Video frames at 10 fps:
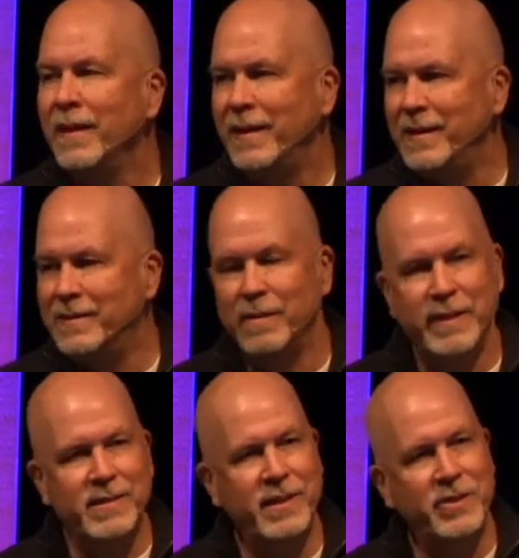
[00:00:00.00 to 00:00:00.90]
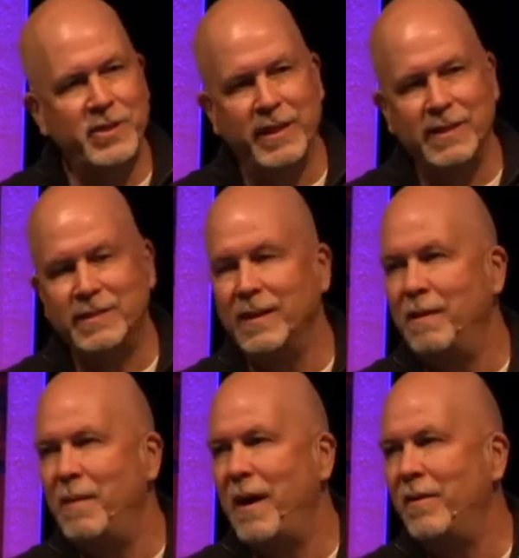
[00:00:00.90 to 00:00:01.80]
He's going to be teaching us
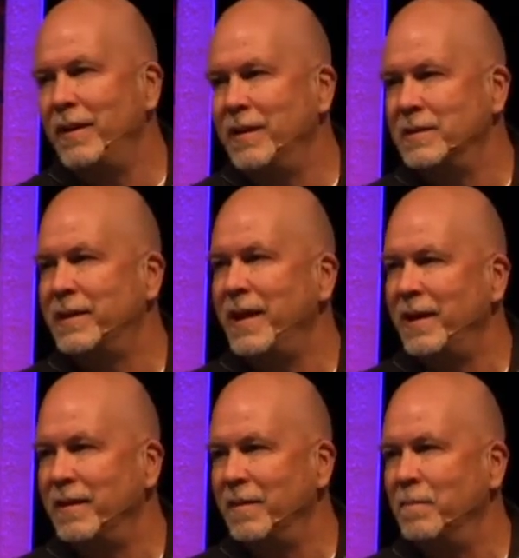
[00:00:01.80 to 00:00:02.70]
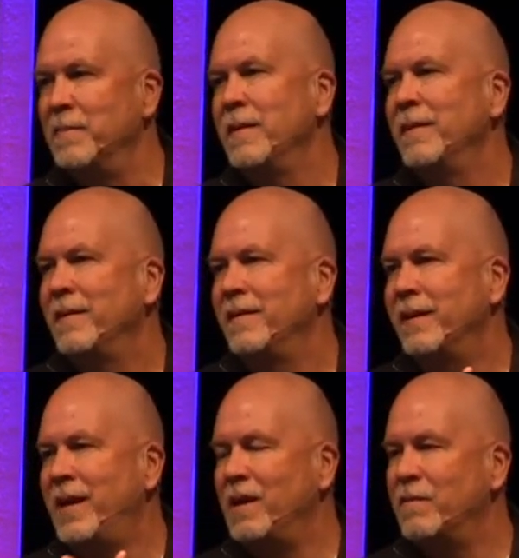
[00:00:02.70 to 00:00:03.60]
about his kingdom, the
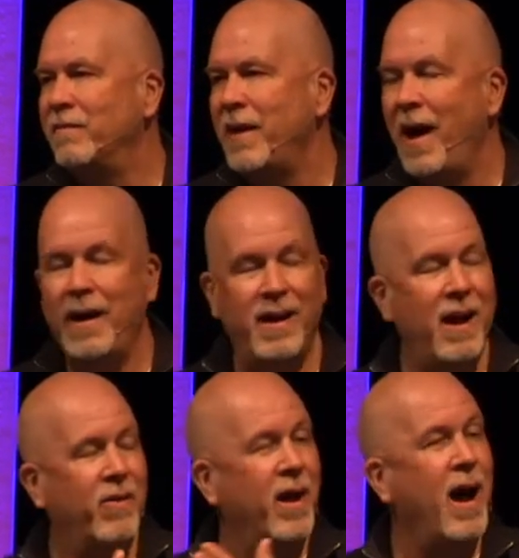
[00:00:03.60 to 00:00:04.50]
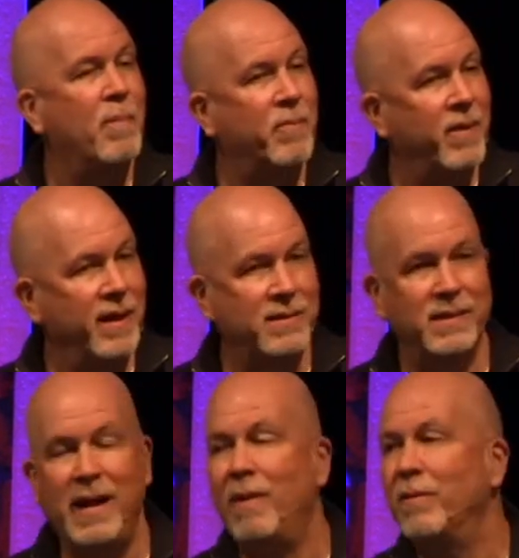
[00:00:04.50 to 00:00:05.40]
kingdom of God, and how it operates
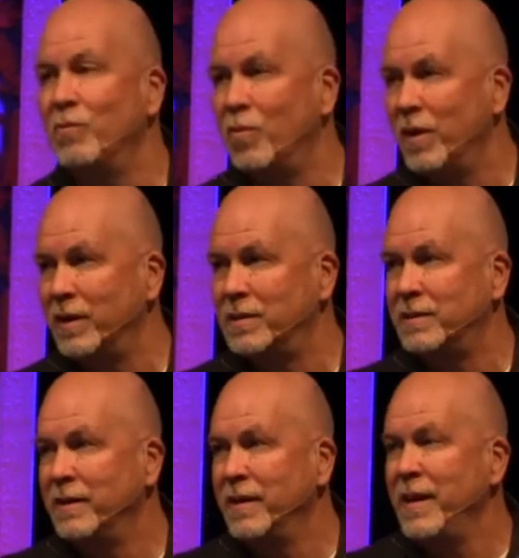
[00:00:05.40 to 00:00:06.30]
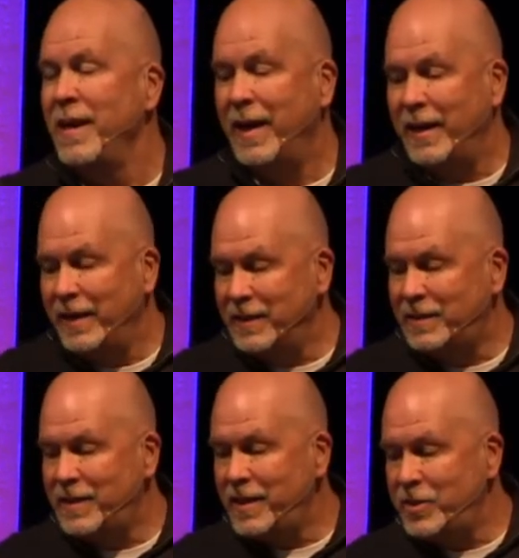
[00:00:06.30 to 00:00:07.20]
and how it works. And in his
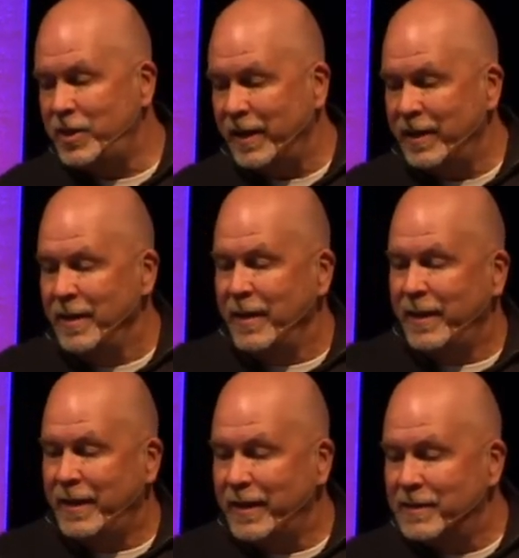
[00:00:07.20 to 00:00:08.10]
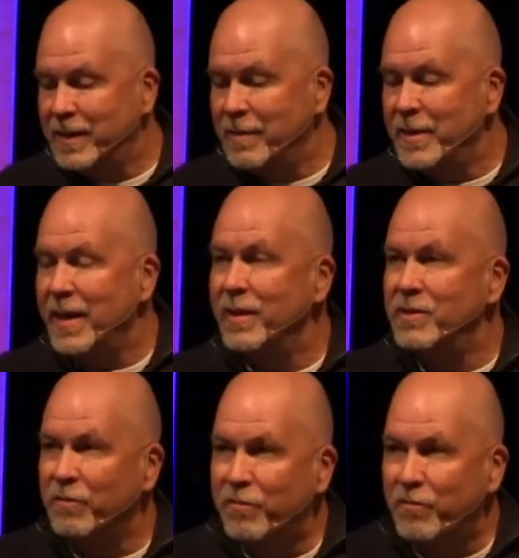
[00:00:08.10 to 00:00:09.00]
teaching, he is going to begin
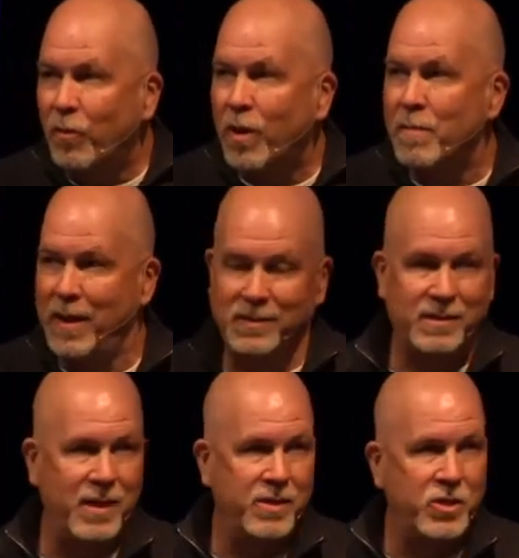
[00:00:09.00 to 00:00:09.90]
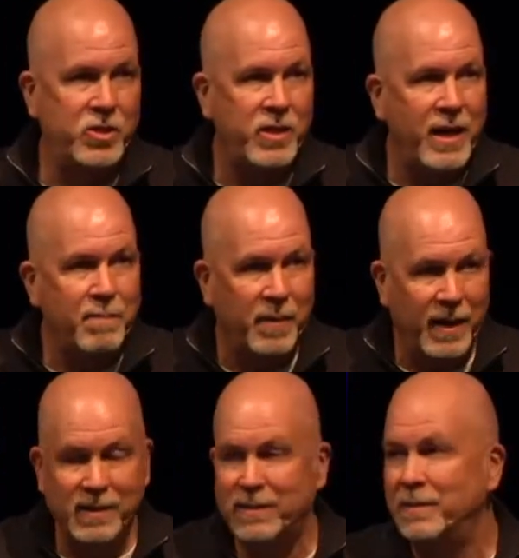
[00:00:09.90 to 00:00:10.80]
to form us and shape
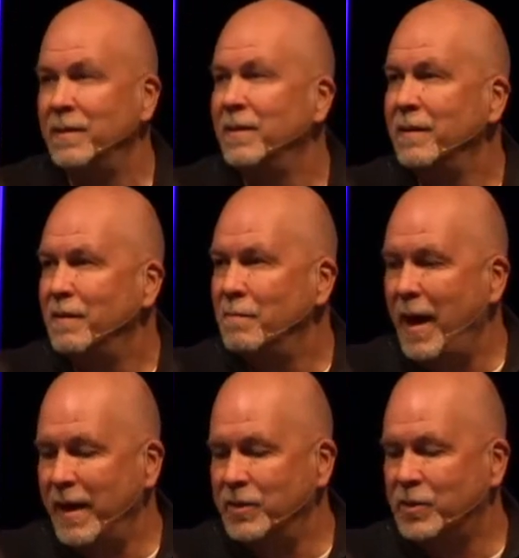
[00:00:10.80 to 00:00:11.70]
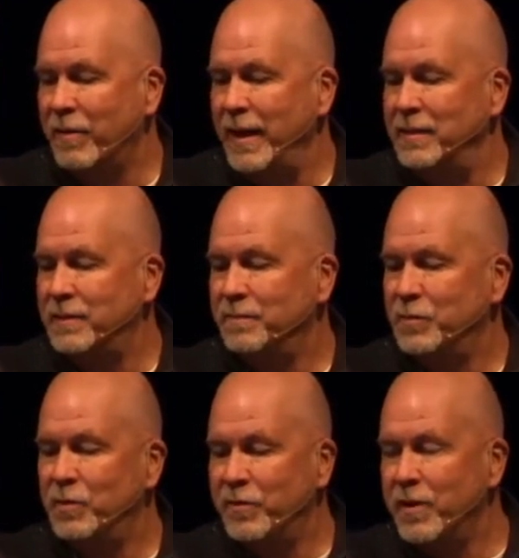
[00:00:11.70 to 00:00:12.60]
us by his grace.
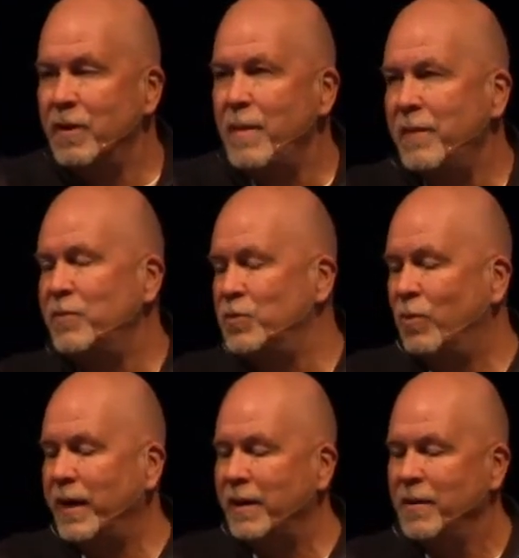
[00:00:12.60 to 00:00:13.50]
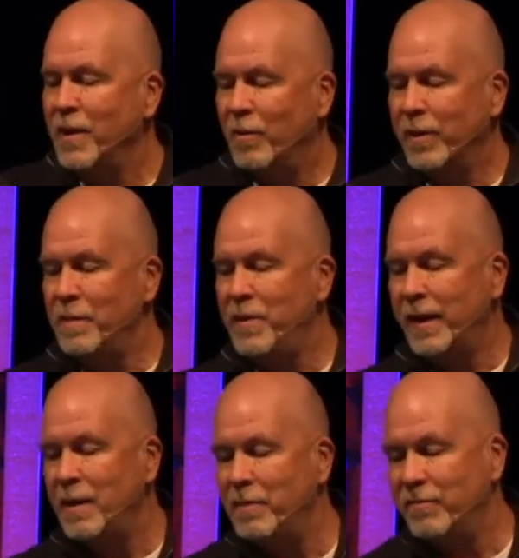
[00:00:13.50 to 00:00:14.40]
So if you're there in Matthew 20, we're going to pick
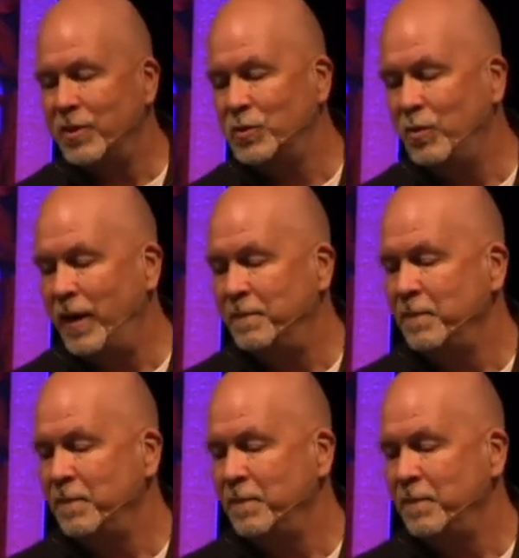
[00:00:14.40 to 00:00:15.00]
it up at verse 1. It